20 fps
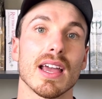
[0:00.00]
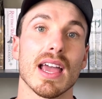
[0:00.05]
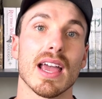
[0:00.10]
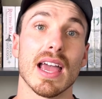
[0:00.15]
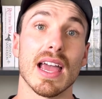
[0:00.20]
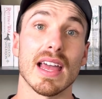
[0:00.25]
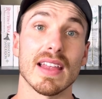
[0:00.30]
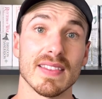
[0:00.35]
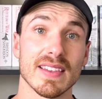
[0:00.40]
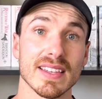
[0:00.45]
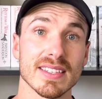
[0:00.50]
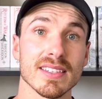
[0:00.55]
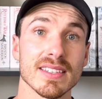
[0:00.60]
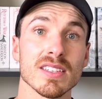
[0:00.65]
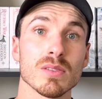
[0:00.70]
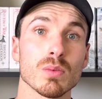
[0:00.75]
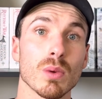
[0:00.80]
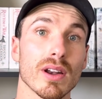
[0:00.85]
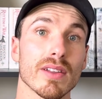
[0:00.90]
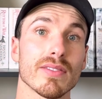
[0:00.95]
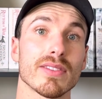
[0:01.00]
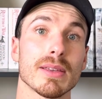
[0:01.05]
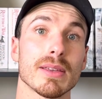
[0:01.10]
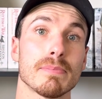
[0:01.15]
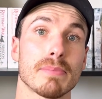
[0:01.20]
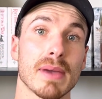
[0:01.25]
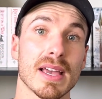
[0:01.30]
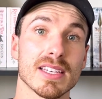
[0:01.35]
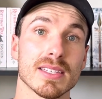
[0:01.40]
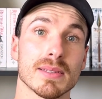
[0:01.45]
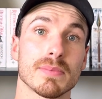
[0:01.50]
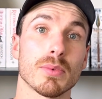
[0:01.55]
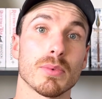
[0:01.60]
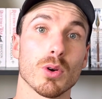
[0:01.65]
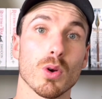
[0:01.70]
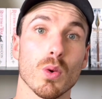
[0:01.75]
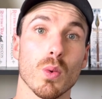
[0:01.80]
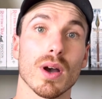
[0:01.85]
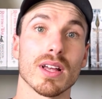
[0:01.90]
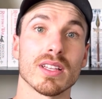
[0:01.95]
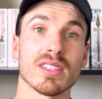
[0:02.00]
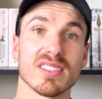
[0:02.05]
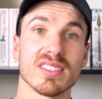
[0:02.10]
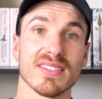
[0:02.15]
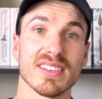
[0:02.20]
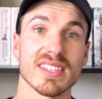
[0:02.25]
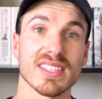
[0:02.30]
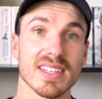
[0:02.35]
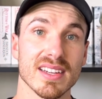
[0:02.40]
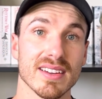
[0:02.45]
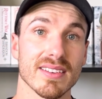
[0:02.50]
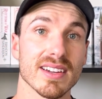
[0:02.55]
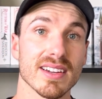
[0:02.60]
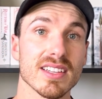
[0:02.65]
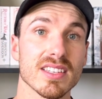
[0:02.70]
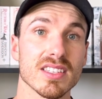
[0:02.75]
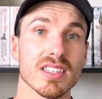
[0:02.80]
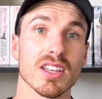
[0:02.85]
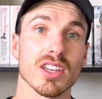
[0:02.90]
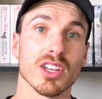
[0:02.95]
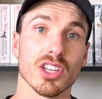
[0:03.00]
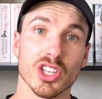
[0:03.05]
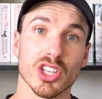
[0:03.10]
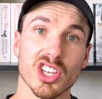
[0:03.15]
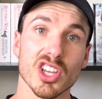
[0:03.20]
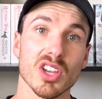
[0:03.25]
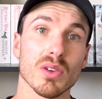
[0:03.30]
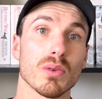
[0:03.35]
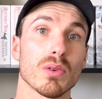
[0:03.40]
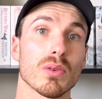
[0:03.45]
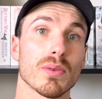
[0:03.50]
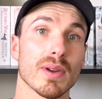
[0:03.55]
And this is one of the best book 1s of a series you will